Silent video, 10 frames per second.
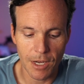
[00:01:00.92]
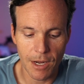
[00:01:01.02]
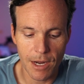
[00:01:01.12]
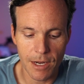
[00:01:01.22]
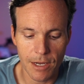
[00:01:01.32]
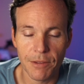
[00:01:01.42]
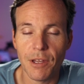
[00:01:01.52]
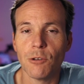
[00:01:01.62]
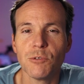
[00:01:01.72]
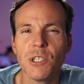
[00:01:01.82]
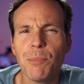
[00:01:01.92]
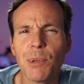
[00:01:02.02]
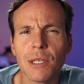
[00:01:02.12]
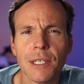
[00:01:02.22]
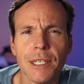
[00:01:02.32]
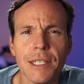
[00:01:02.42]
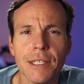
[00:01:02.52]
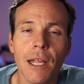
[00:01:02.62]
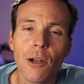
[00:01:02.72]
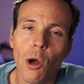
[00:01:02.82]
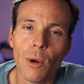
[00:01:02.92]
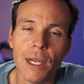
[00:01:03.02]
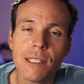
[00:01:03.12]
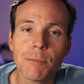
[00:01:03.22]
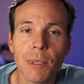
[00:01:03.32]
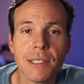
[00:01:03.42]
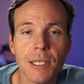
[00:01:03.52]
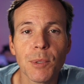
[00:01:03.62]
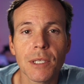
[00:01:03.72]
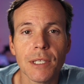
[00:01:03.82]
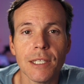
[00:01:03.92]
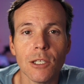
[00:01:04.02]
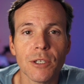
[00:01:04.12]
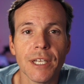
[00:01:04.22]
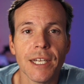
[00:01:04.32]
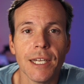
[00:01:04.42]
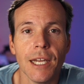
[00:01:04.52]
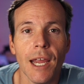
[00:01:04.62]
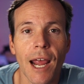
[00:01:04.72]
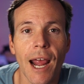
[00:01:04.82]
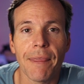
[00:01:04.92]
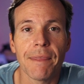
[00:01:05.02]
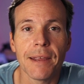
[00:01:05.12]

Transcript: And they're typically, not always, but typically looking at the